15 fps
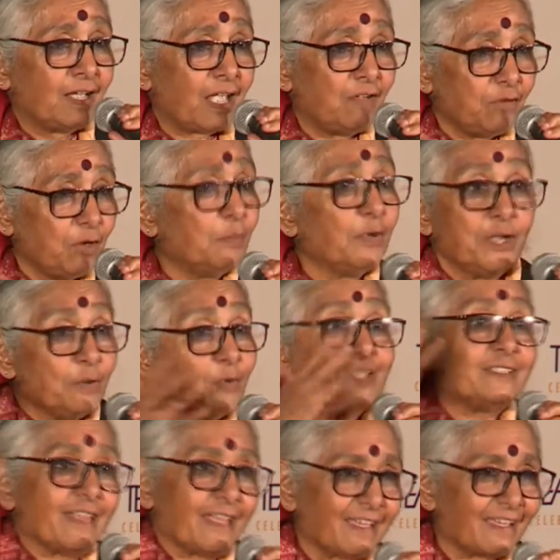everybody
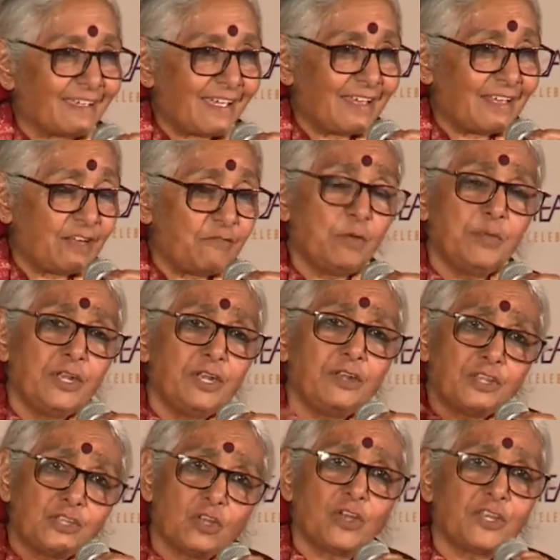was there, and everybody
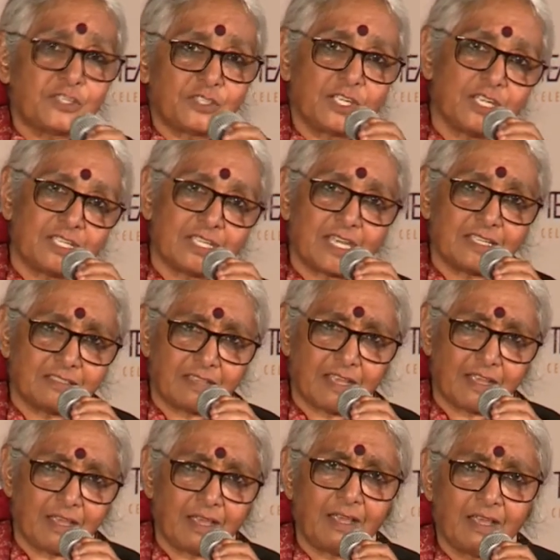rejoiced in it as
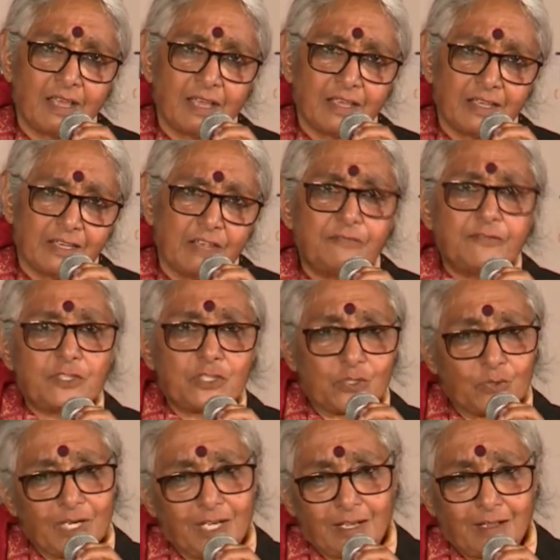their gift
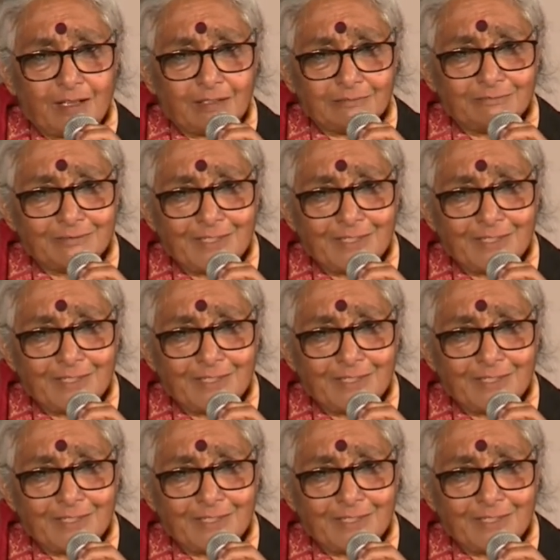to India.